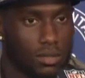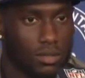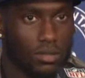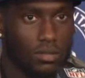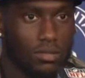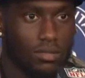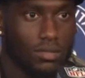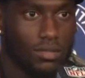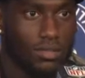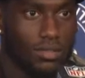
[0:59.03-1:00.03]

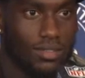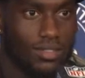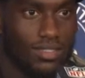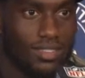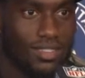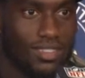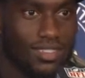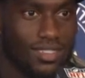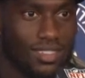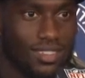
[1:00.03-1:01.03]

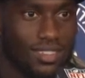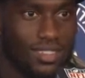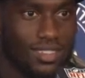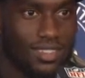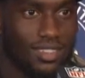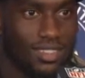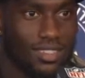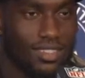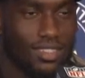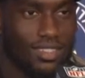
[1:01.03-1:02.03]

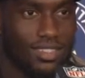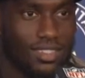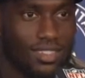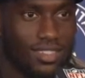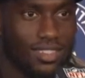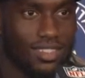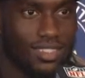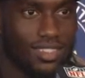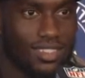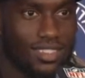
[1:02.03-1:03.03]

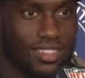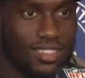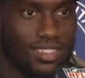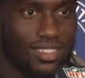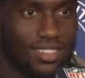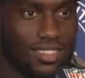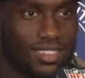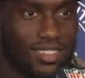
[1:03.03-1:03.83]
[no speech]